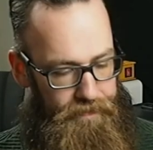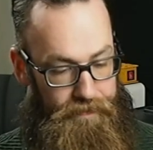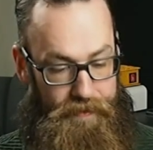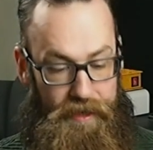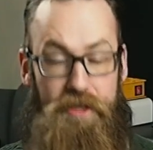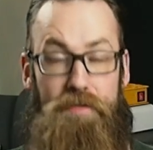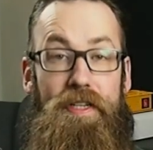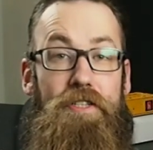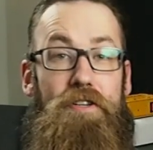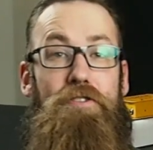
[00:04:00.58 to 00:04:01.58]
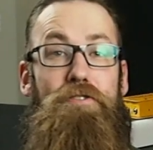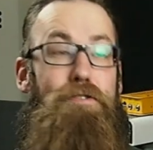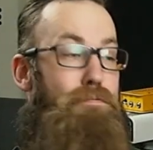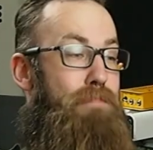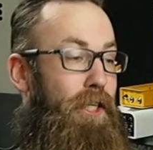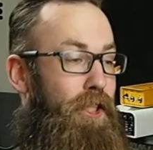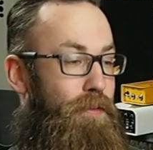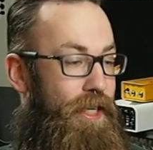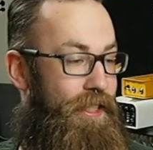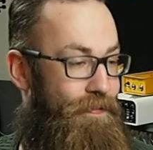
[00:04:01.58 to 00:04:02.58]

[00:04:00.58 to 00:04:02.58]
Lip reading: This one is also a special one.